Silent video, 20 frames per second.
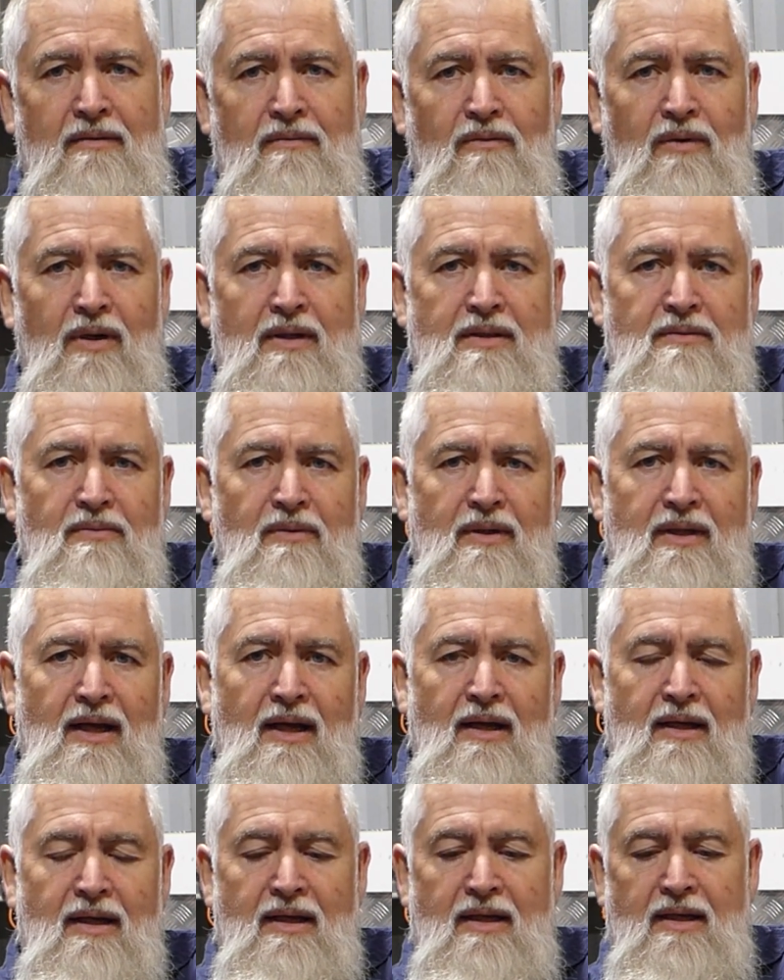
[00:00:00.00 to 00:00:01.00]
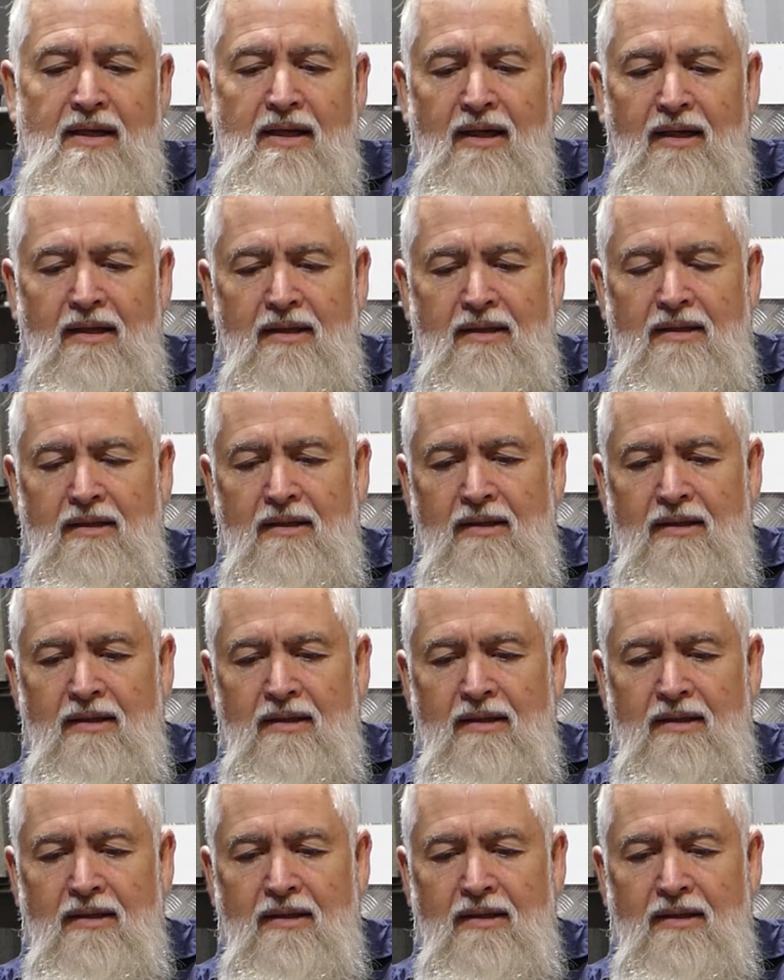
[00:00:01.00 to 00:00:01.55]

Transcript: Once we're done here,